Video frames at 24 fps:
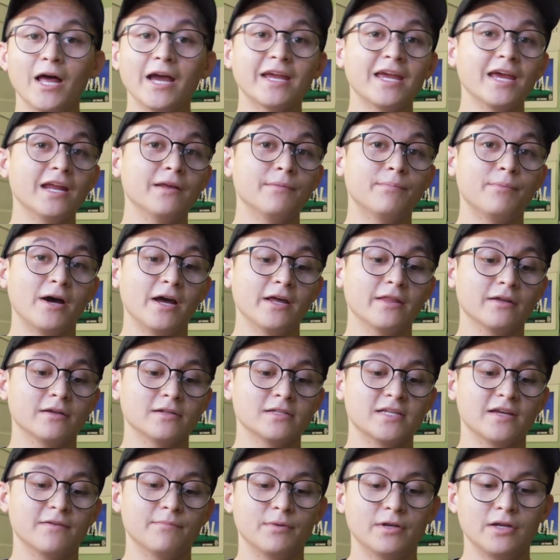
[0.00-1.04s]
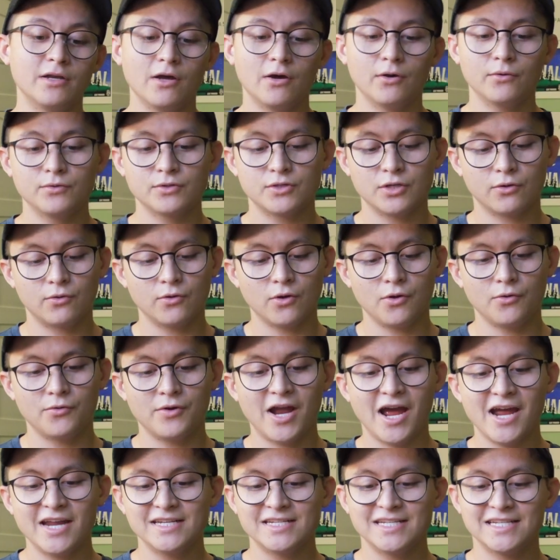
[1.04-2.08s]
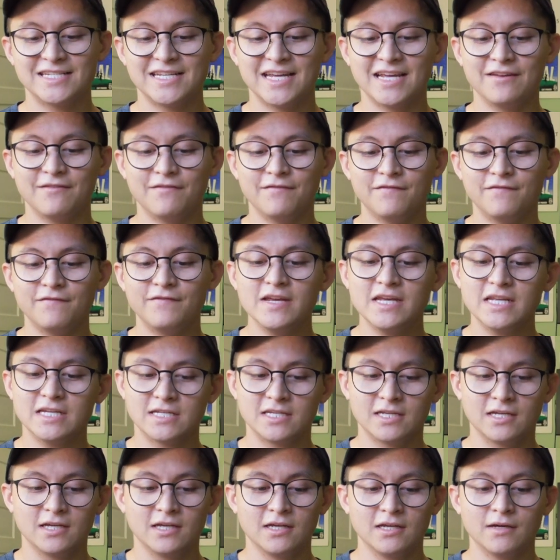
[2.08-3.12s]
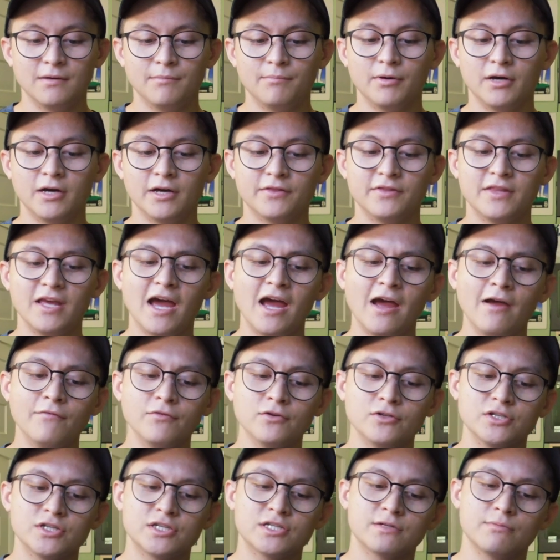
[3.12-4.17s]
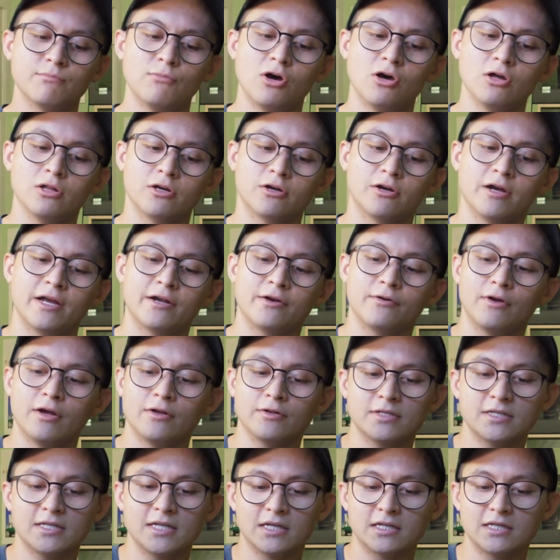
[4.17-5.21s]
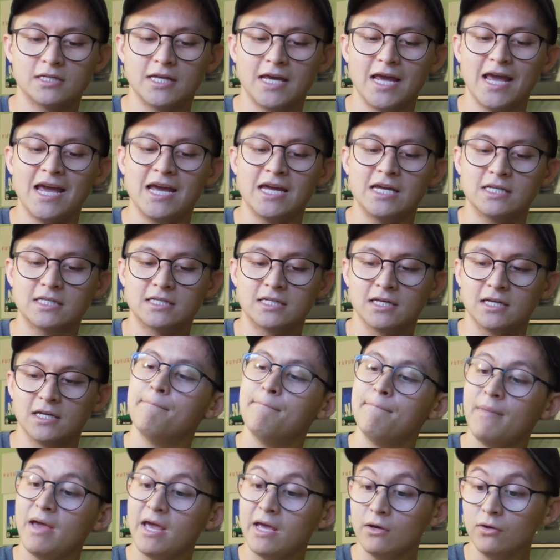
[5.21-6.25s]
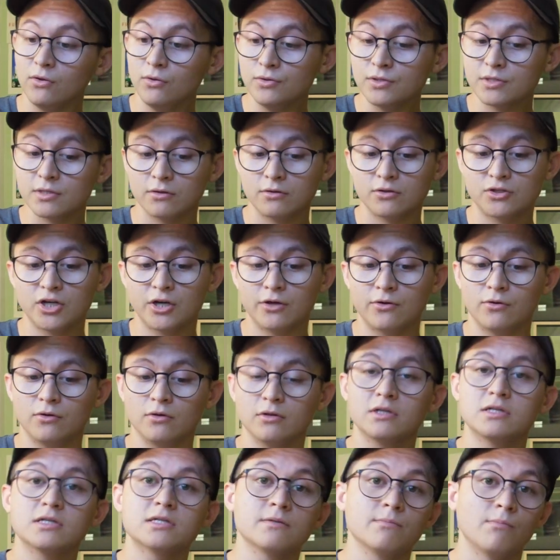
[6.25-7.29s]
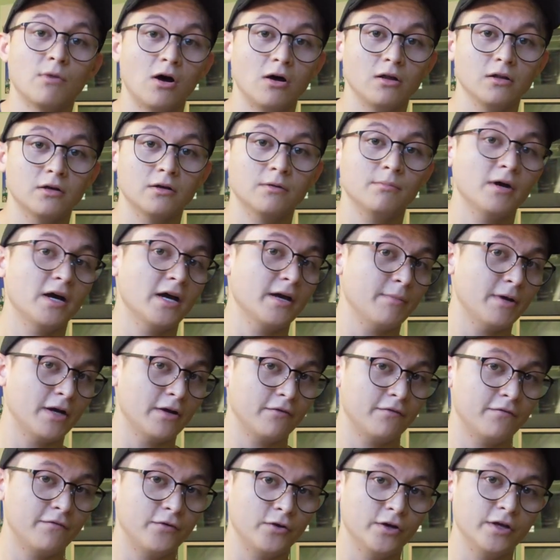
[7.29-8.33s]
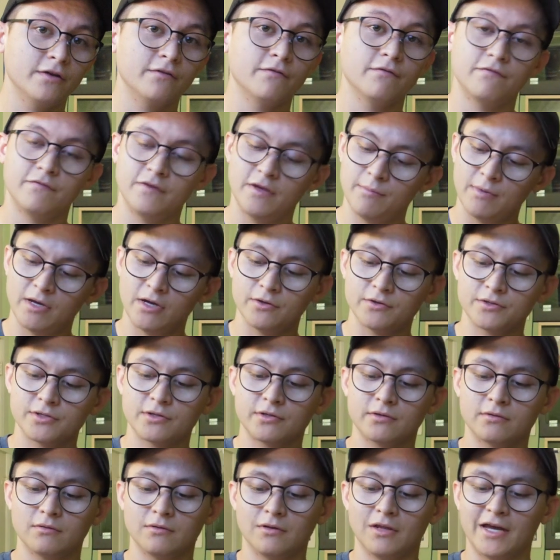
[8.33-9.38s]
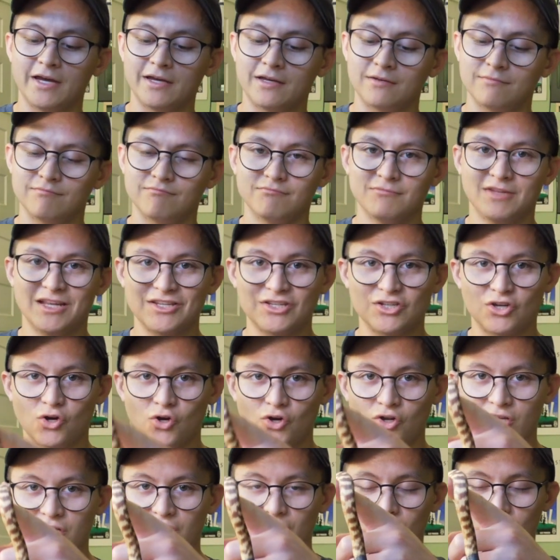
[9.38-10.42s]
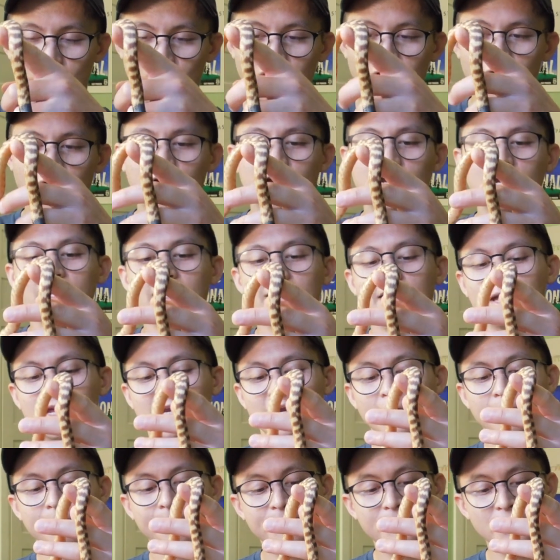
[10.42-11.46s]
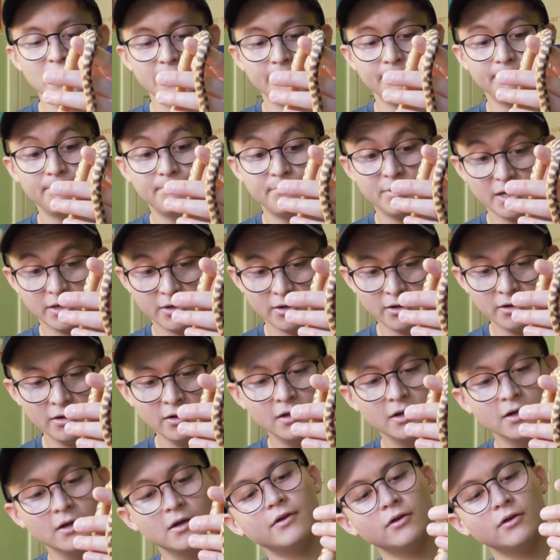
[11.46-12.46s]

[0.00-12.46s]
Black-headed pythons have been known to grow 9 to 10 feet. But the average is smaller at around 6 to 8. Males are generally smaller by about a foot. Females, like this girl here, are gonna get a bit bigger.